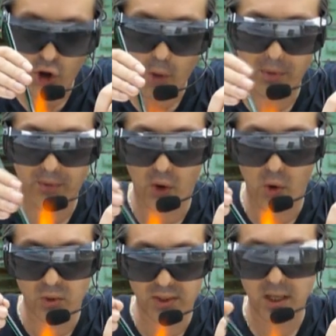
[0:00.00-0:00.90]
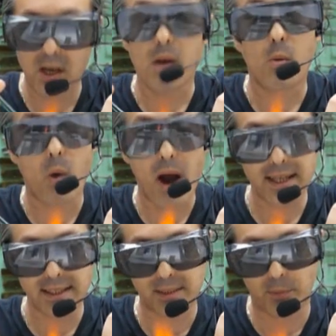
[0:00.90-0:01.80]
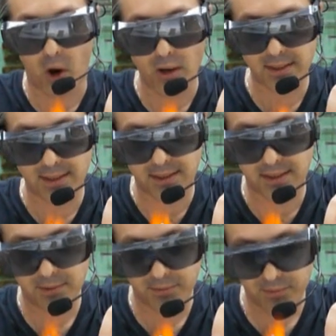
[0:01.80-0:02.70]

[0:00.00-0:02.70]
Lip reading: top of those white spots,